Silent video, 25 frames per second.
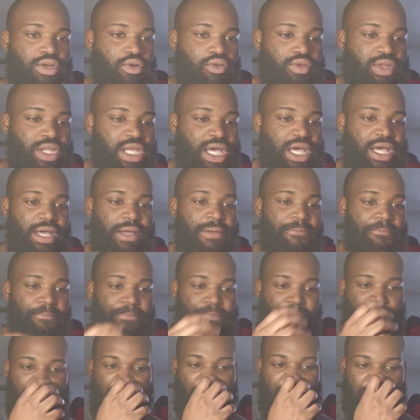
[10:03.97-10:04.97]
whole thing,
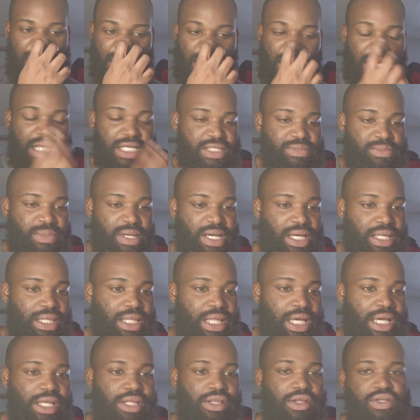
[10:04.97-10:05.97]
like it is, man.
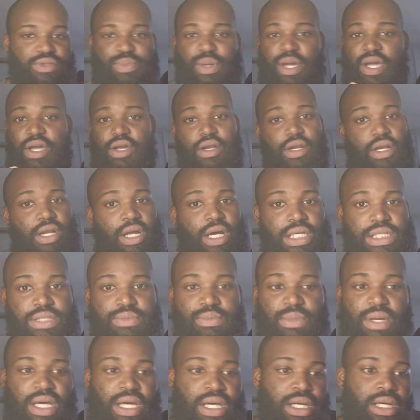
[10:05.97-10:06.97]
Like it's bigger than us,
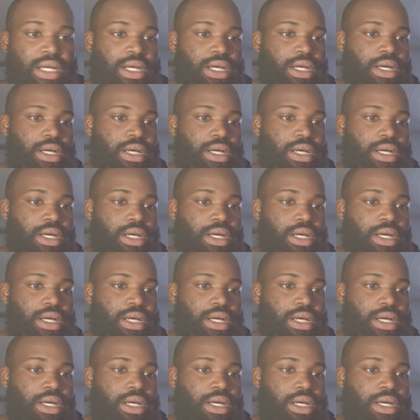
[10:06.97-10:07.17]
man.